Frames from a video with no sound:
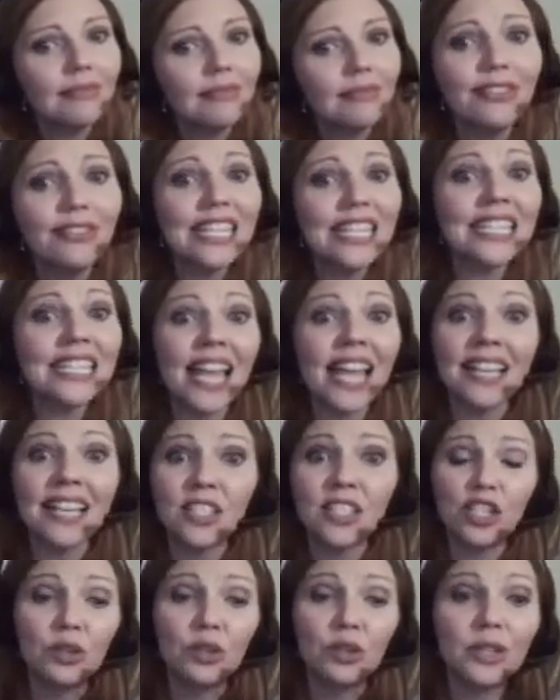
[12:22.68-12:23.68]
These
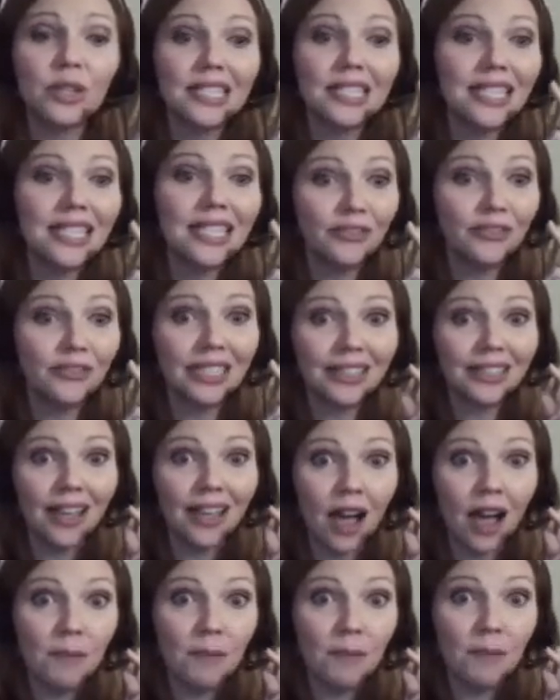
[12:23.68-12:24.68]
last two are
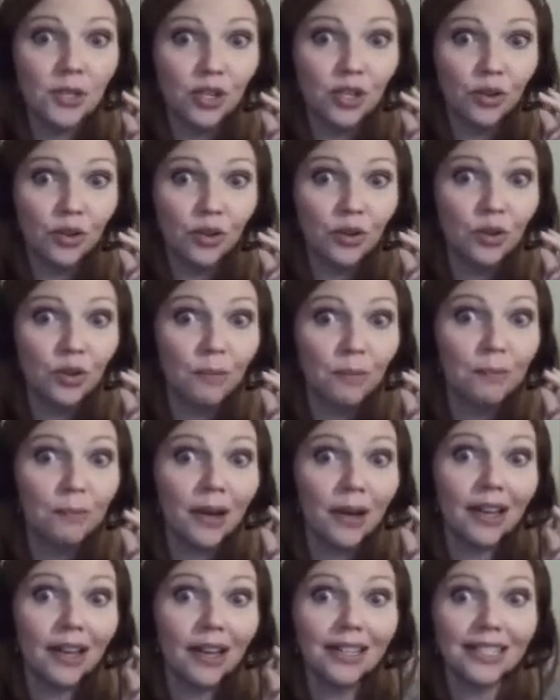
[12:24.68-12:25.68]
definitely optional,
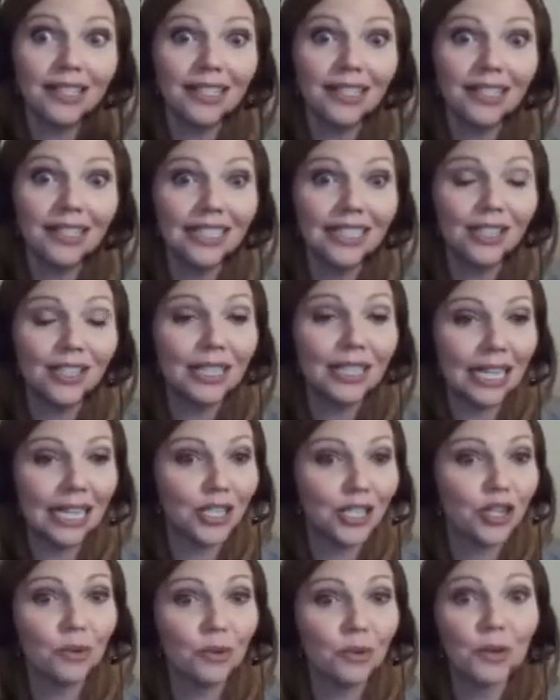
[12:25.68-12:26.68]
but
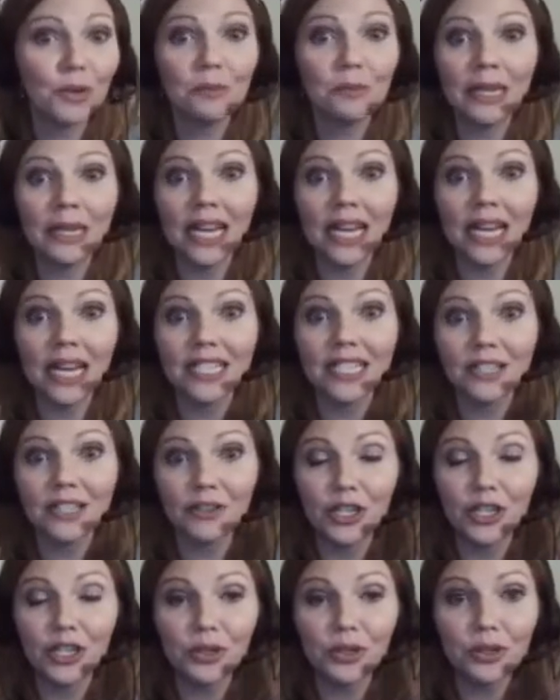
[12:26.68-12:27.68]
it sure would be nice
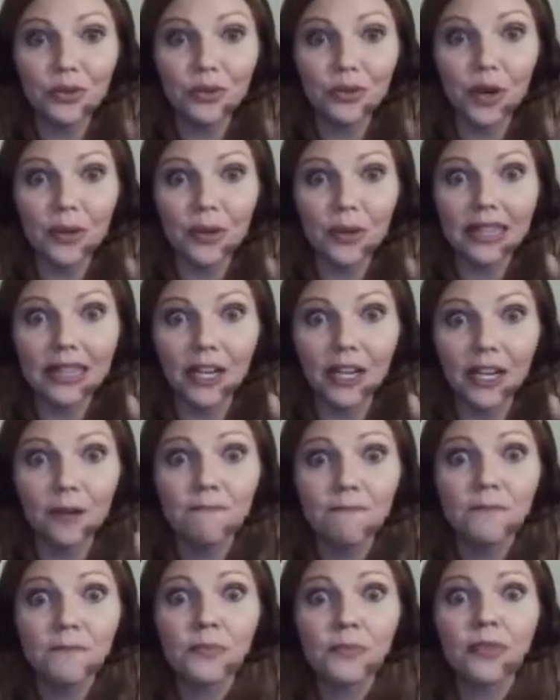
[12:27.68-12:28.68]
for you to throw in there.
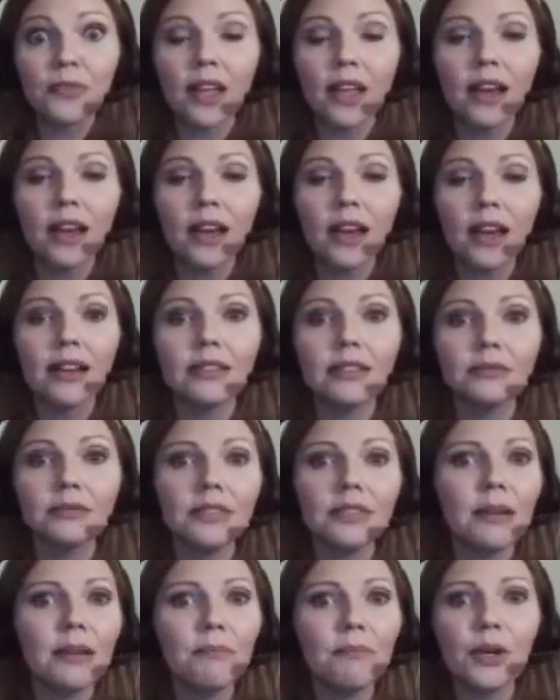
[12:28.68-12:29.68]

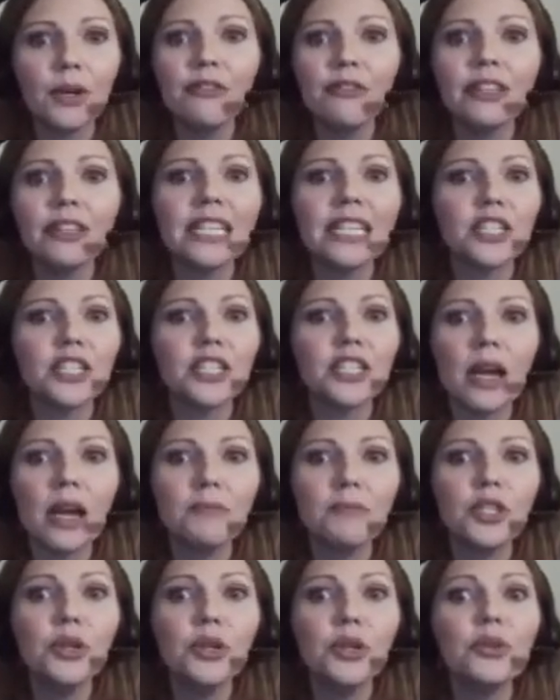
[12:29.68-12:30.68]
Briefly
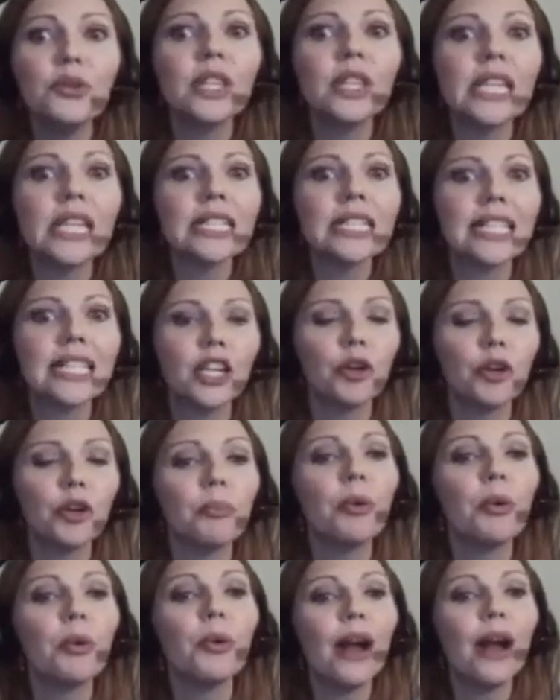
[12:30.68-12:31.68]
describe 2 things that you're
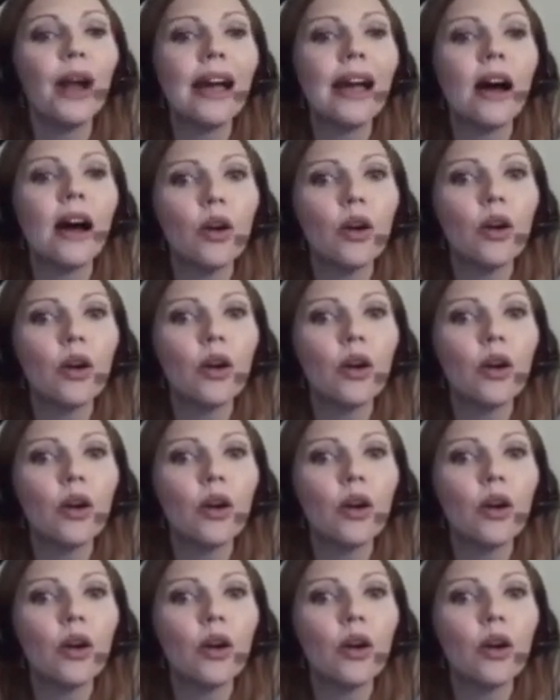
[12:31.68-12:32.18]
proud